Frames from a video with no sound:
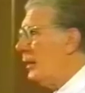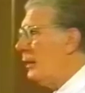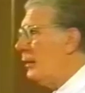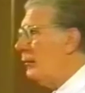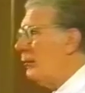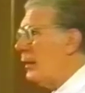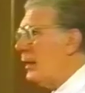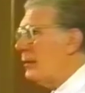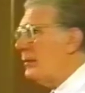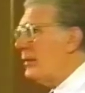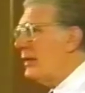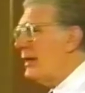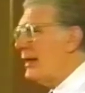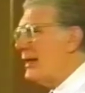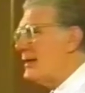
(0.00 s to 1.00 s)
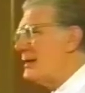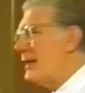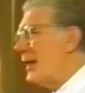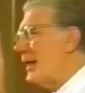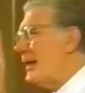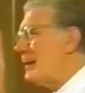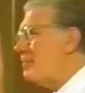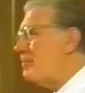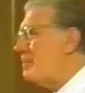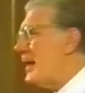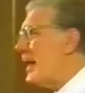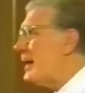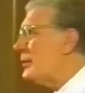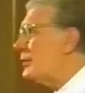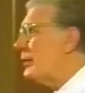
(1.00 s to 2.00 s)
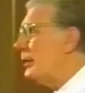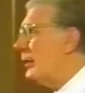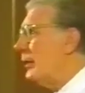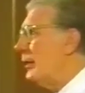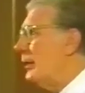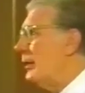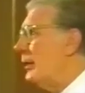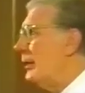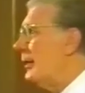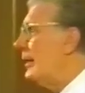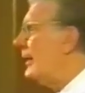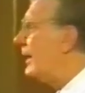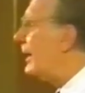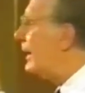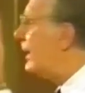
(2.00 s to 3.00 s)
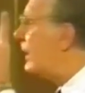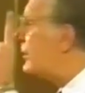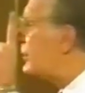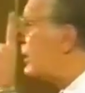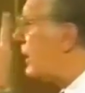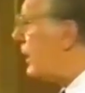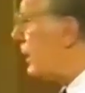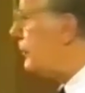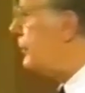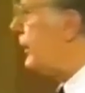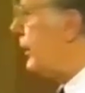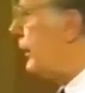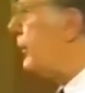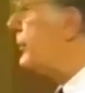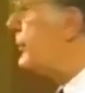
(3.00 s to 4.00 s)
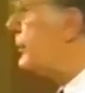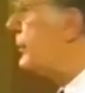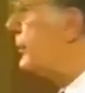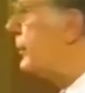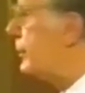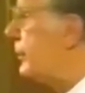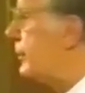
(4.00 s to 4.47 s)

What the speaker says: Development is a capacity. It is competence.